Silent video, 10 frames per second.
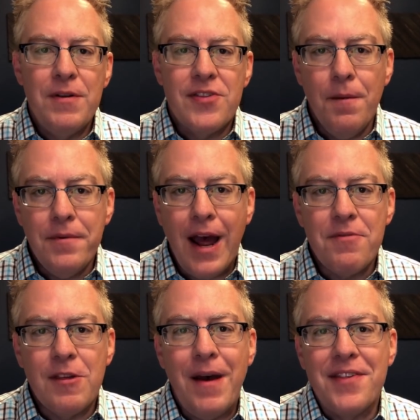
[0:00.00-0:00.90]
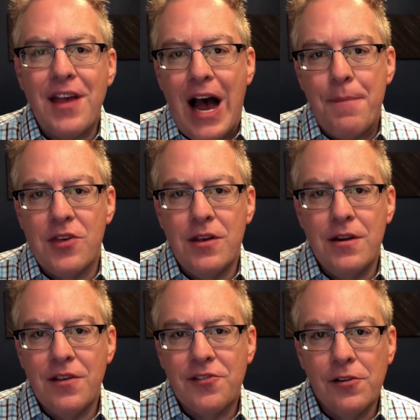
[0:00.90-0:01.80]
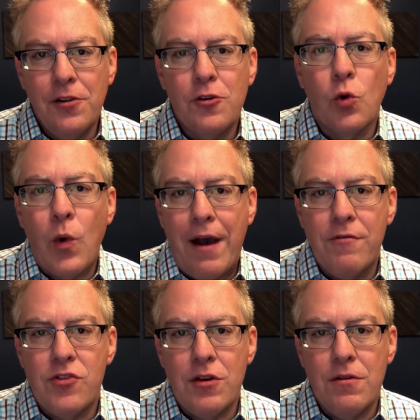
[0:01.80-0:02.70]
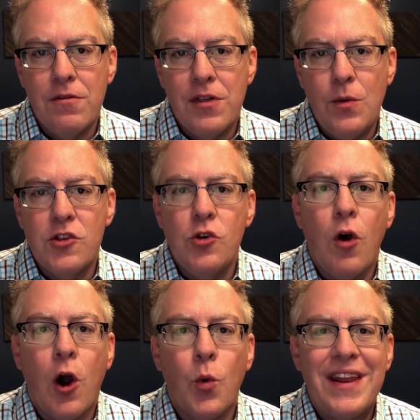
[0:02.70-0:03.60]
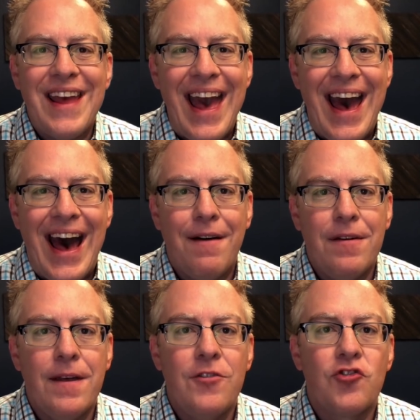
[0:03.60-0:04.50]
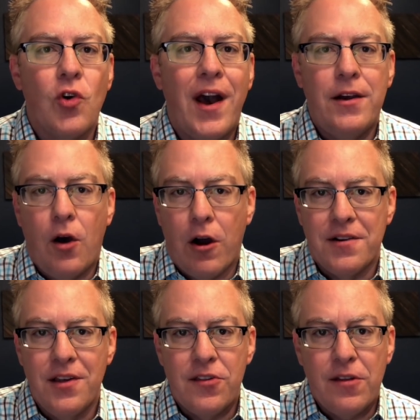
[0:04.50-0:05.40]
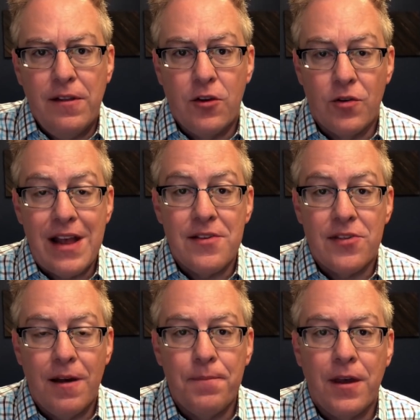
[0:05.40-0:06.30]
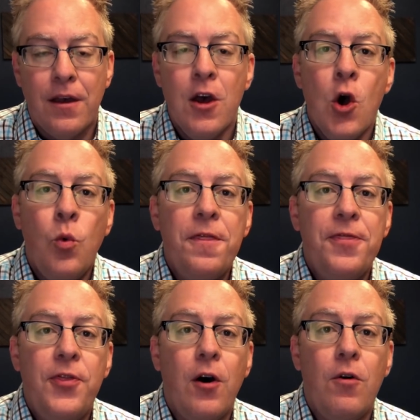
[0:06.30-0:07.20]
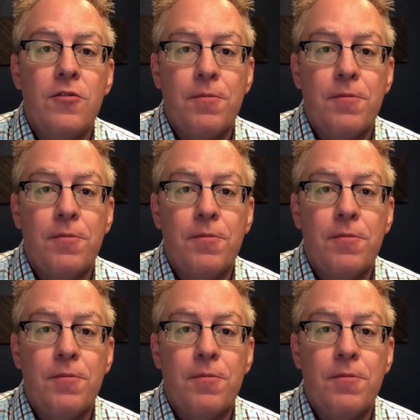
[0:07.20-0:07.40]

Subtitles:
But sometimes the best option is to look around you, see what you already have, and then try to artistically create something with those